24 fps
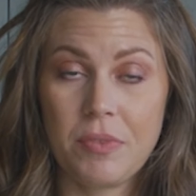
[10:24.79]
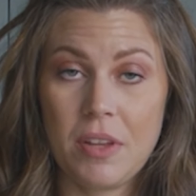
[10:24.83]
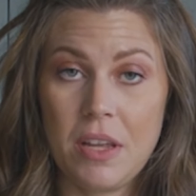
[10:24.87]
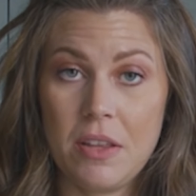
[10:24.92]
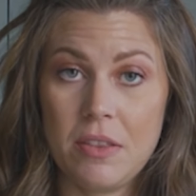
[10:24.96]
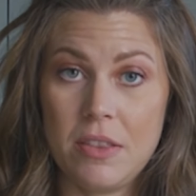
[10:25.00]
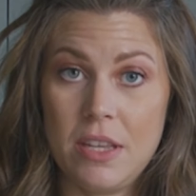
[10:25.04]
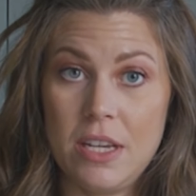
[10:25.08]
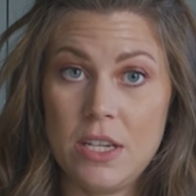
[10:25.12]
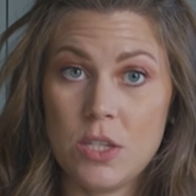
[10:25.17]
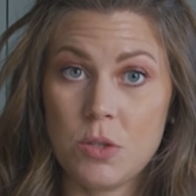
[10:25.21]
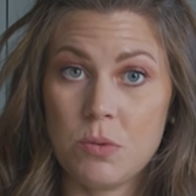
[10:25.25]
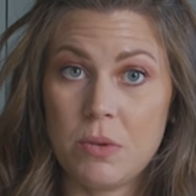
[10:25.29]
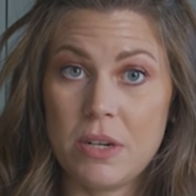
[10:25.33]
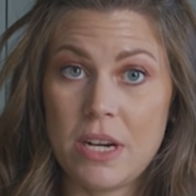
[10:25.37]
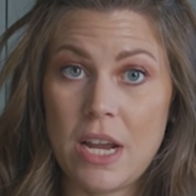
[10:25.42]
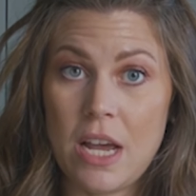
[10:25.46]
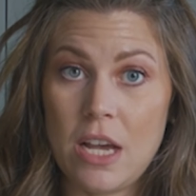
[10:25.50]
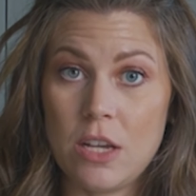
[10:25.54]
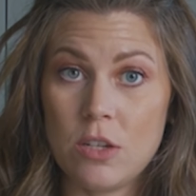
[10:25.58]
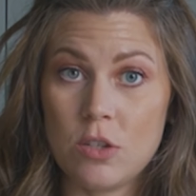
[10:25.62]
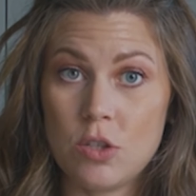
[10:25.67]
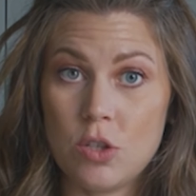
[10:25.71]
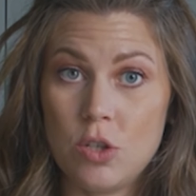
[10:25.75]
This one
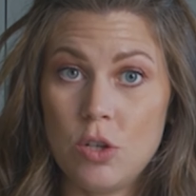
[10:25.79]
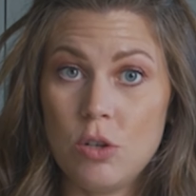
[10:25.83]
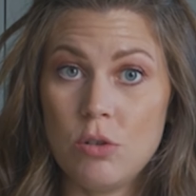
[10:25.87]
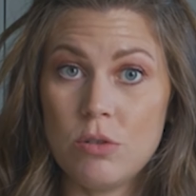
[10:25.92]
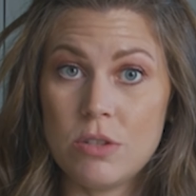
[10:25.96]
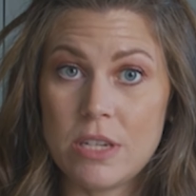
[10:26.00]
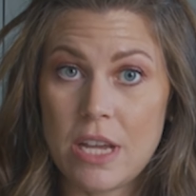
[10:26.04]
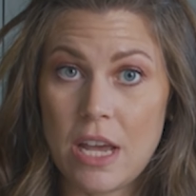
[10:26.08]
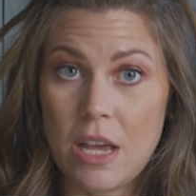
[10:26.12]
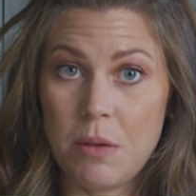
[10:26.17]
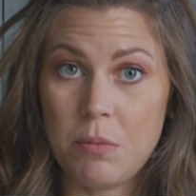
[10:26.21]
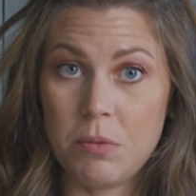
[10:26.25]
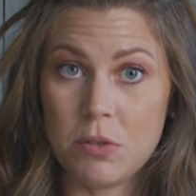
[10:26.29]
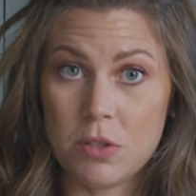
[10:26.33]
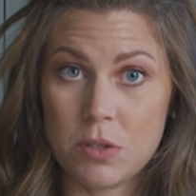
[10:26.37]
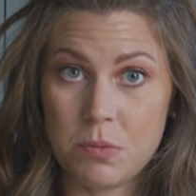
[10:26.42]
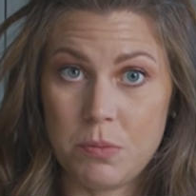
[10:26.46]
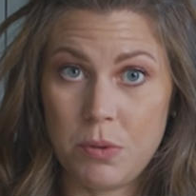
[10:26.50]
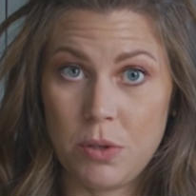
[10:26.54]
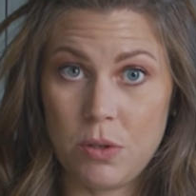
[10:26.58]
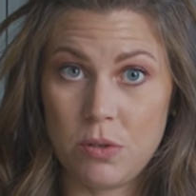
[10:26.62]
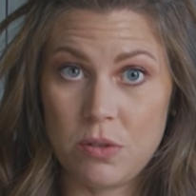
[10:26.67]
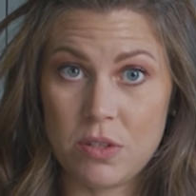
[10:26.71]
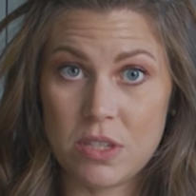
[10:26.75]
has 2
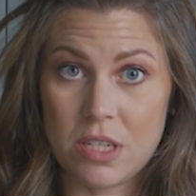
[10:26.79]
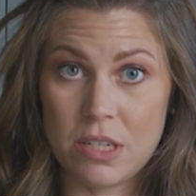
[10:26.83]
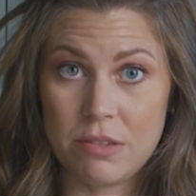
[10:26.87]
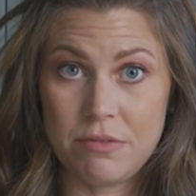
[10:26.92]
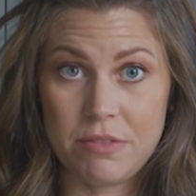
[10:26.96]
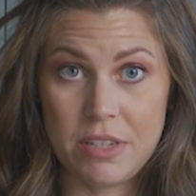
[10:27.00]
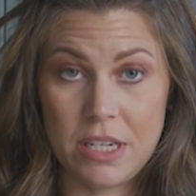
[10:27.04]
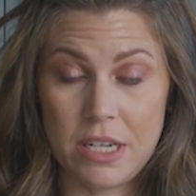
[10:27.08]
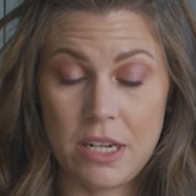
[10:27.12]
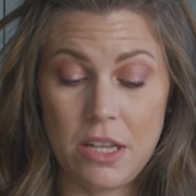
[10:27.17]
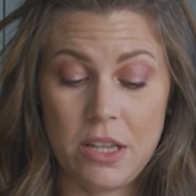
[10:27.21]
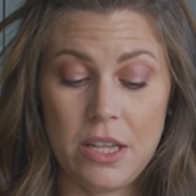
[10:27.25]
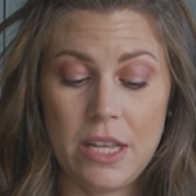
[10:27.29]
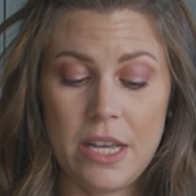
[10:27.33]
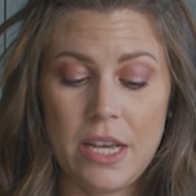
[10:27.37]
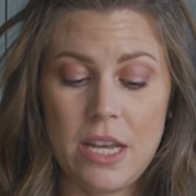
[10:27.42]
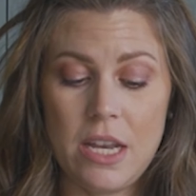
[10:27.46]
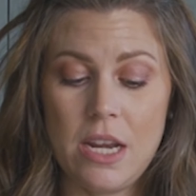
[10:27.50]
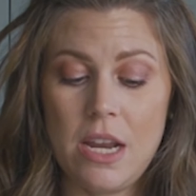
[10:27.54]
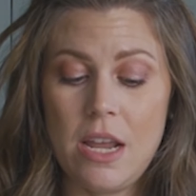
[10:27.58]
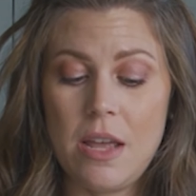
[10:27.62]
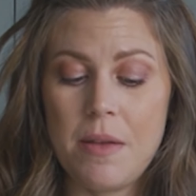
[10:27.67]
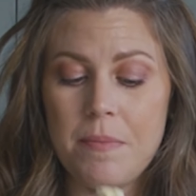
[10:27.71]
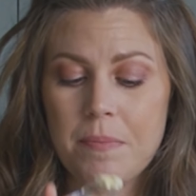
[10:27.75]
tablespoons of vanilla
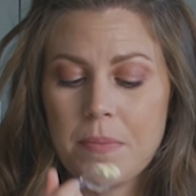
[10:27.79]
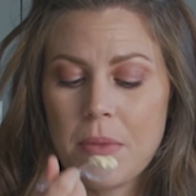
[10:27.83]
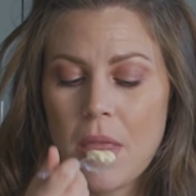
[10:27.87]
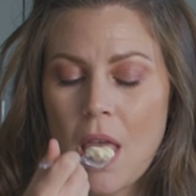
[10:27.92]
in it.